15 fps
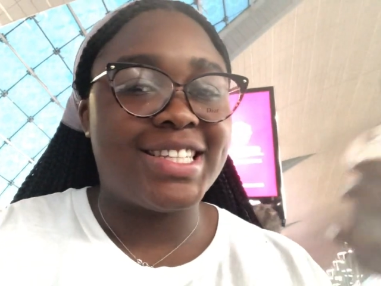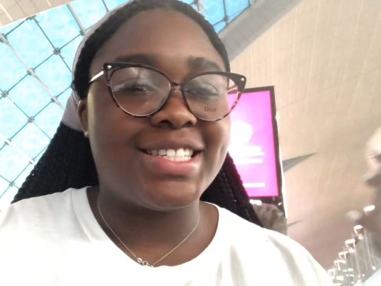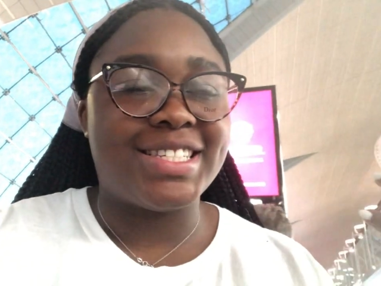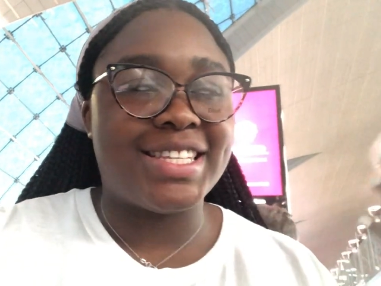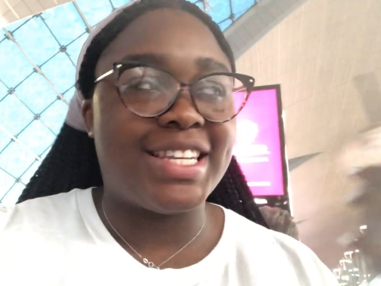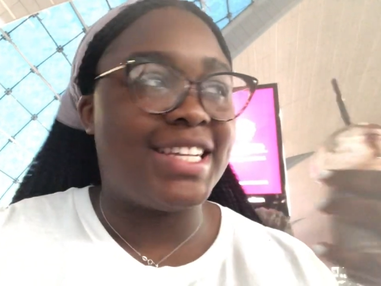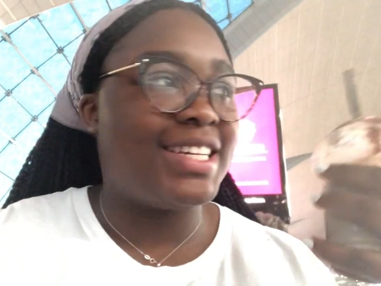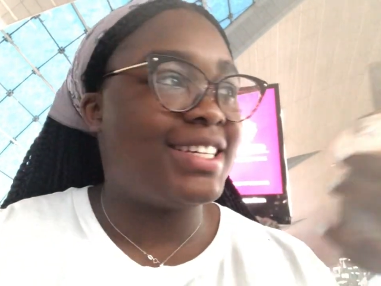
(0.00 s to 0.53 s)

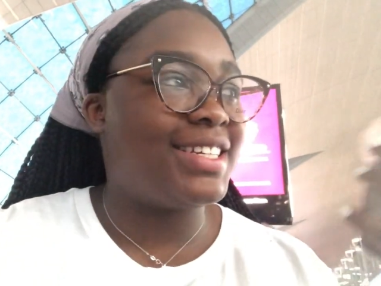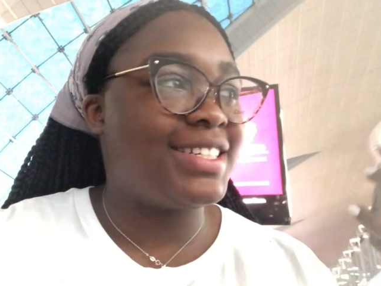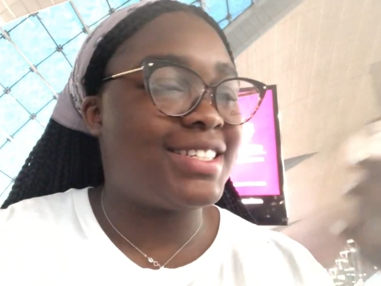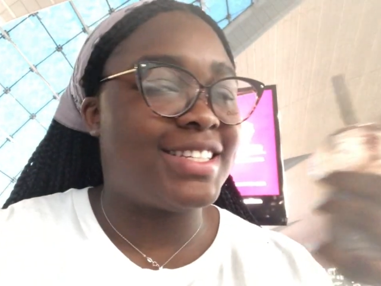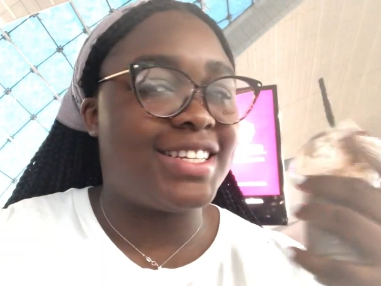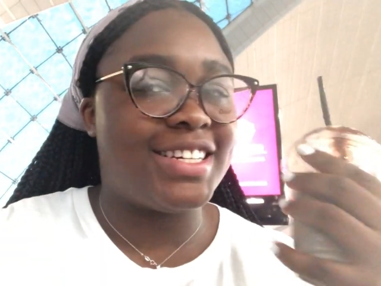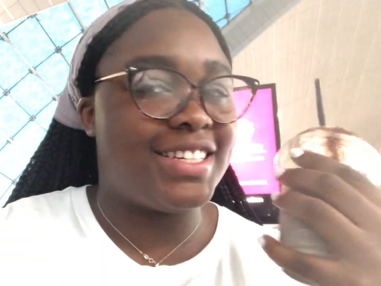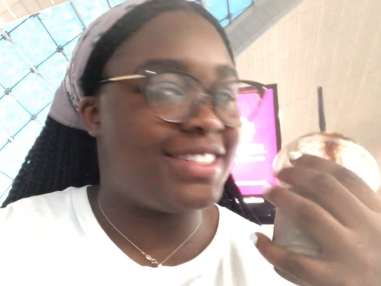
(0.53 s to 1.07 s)
it's late it's
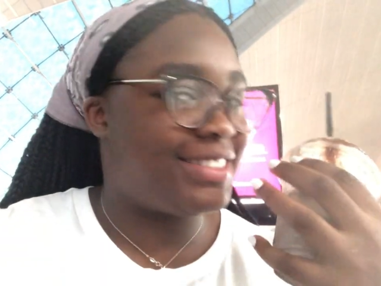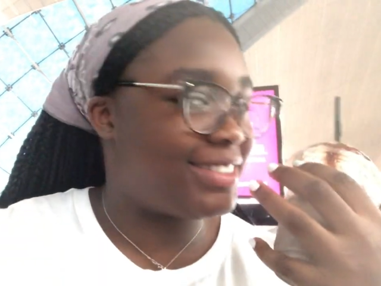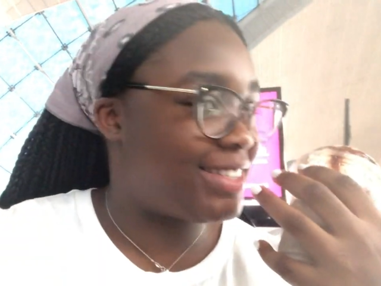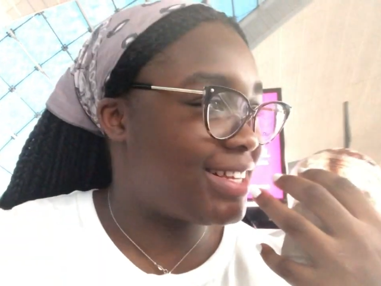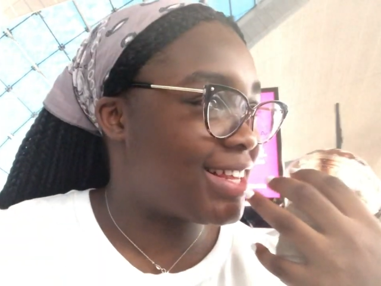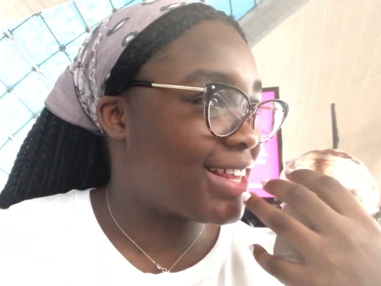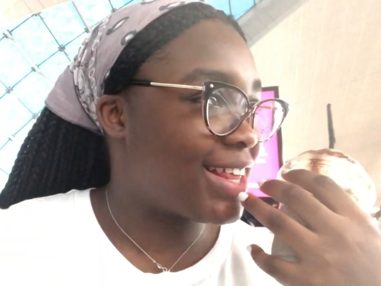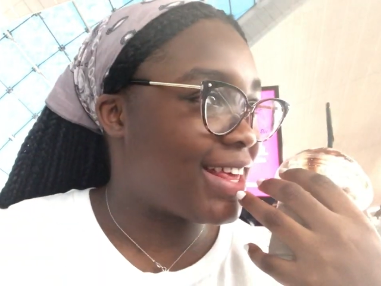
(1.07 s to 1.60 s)
late
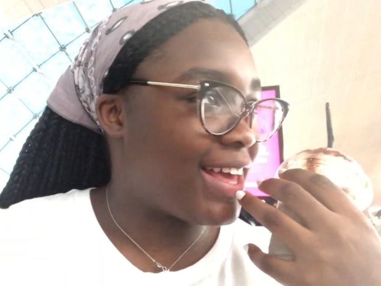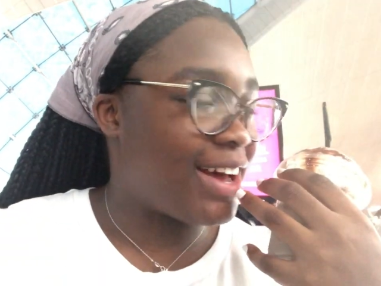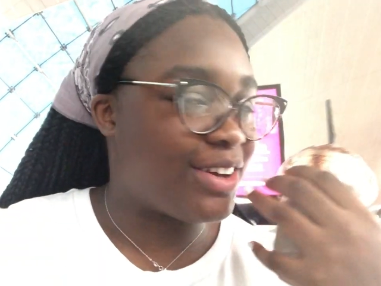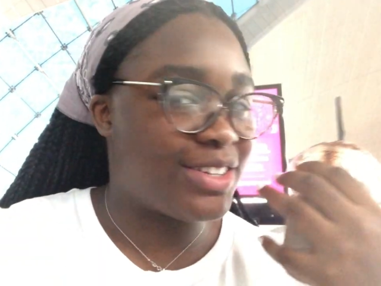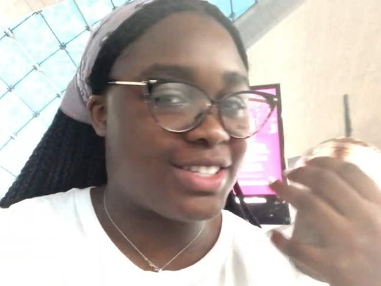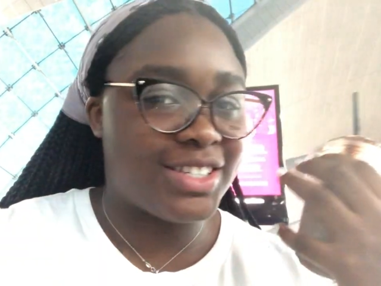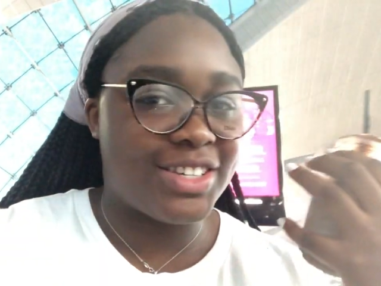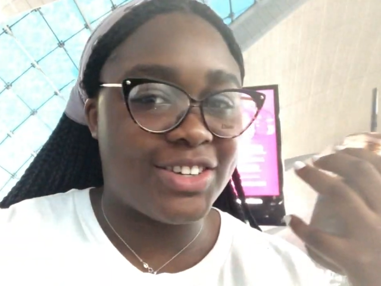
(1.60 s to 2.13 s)
yeah
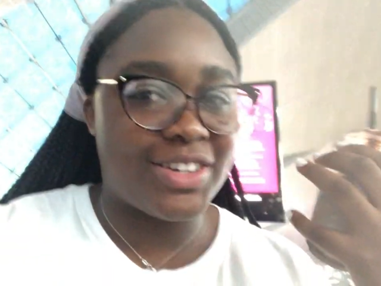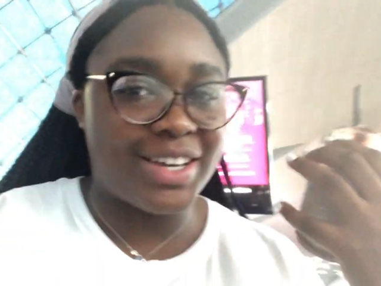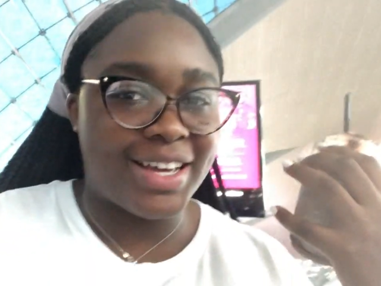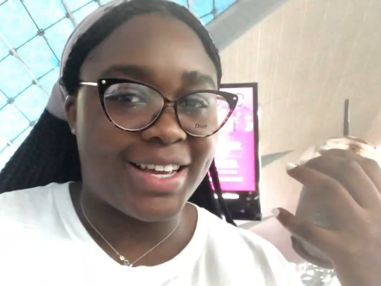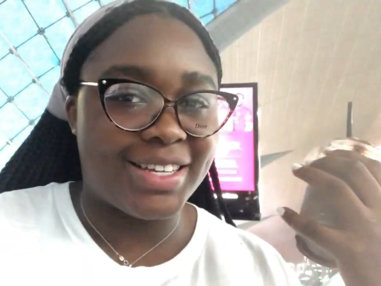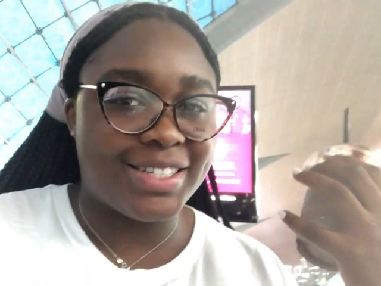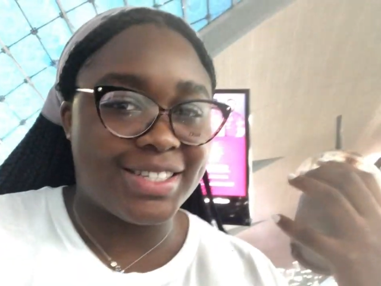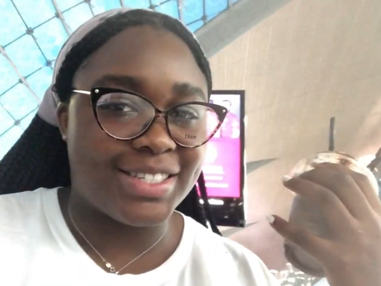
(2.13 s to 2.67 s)
i'll see you
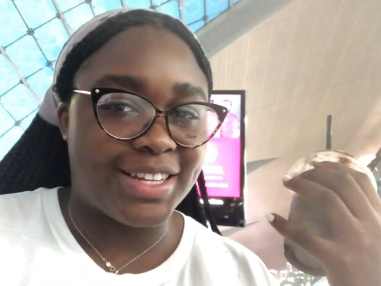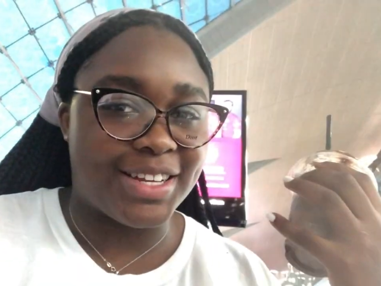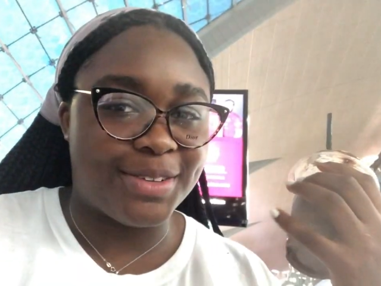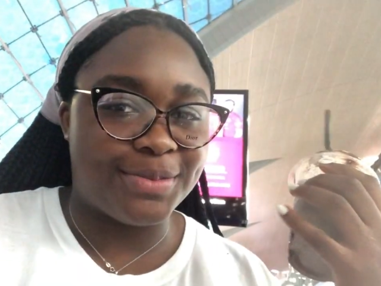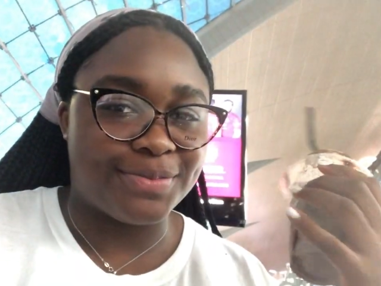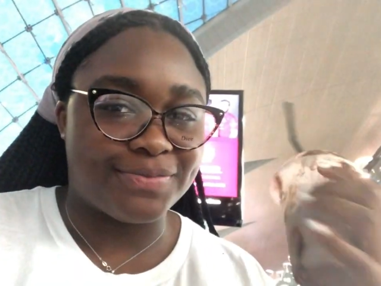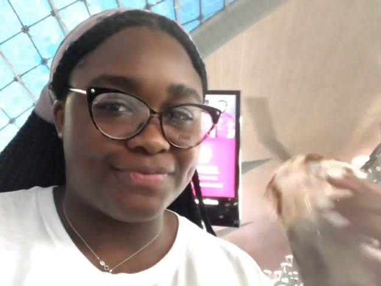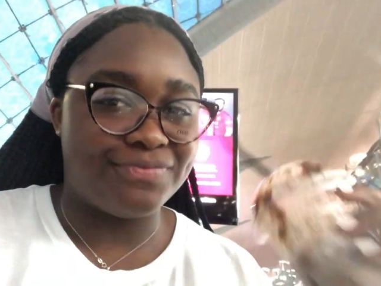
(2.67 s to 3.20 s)
guys um,
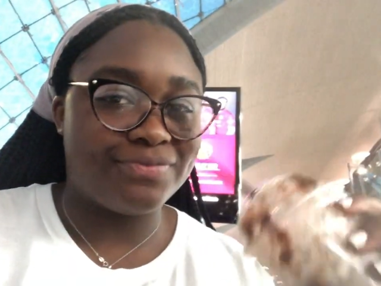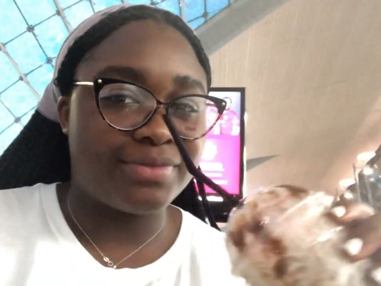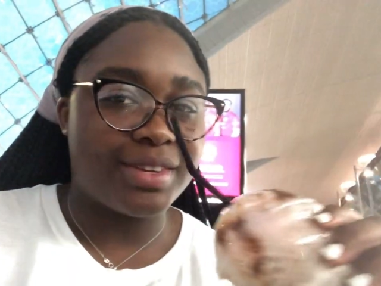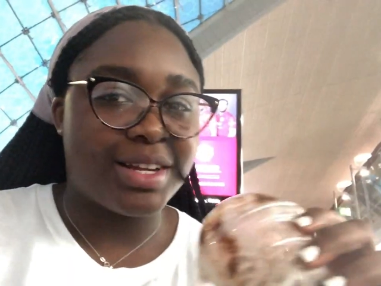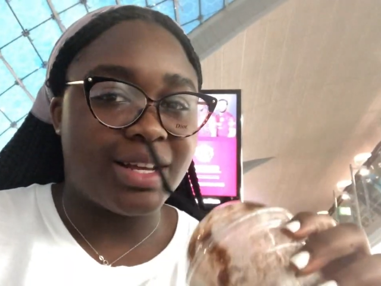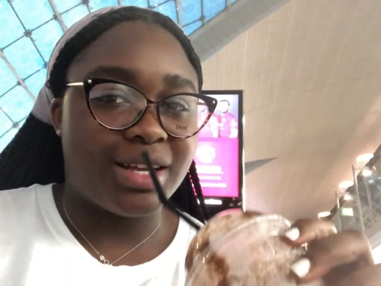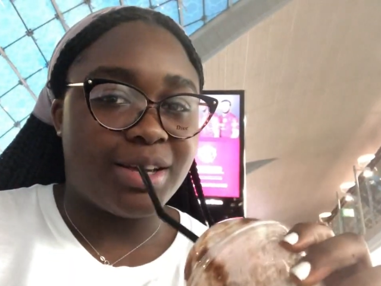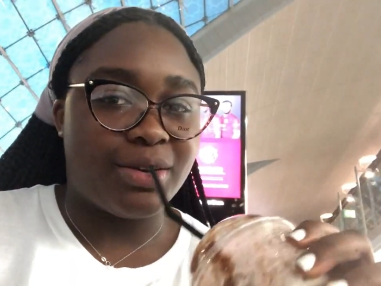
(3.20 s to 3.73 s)

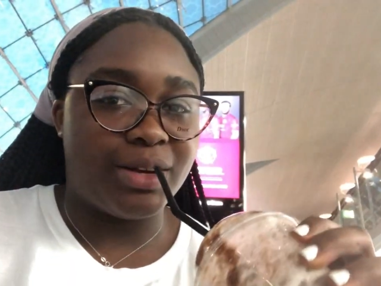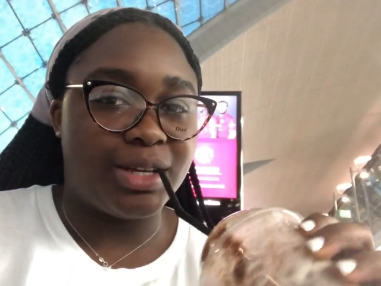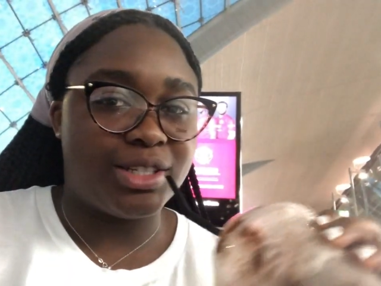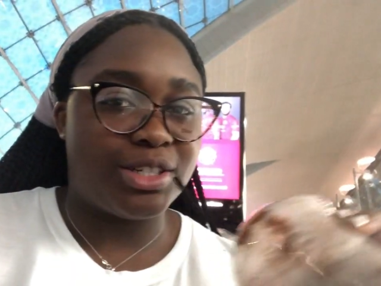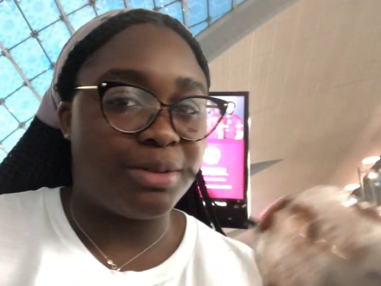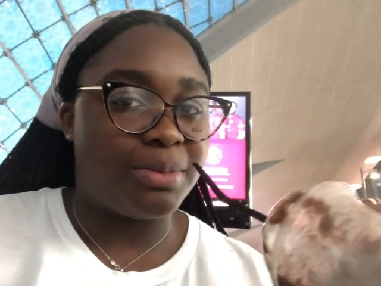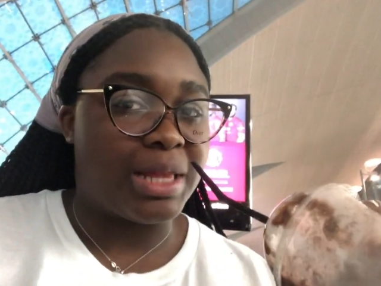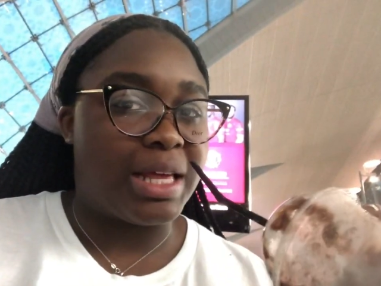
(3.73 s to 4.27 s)
when
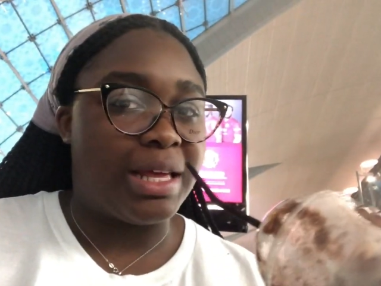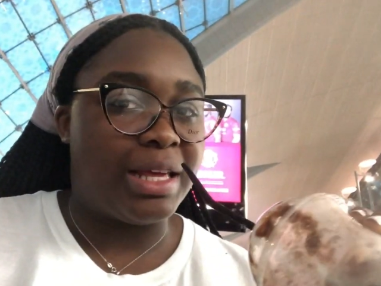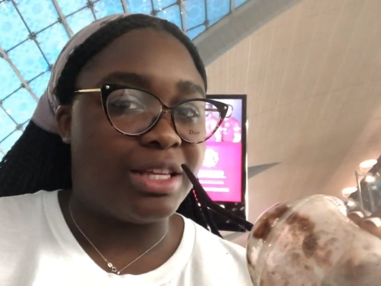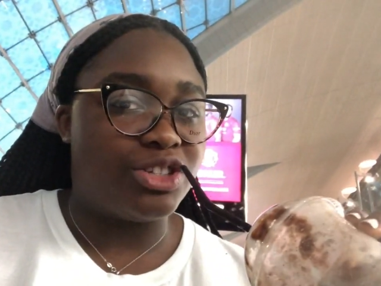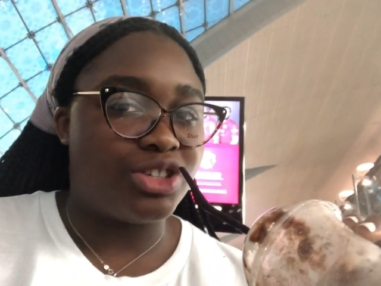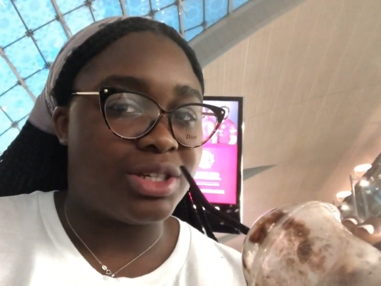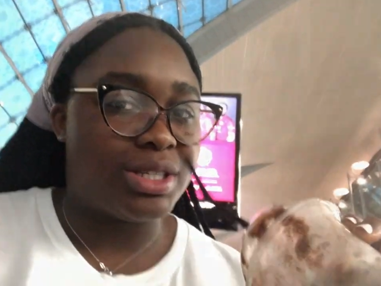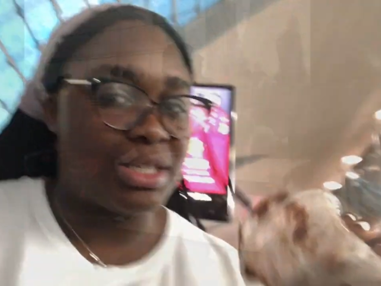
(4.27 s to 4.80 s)
something
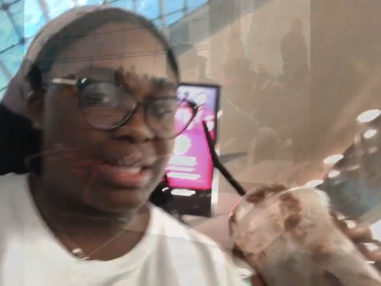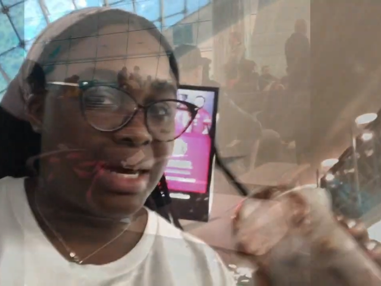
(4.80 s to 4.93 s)
interesting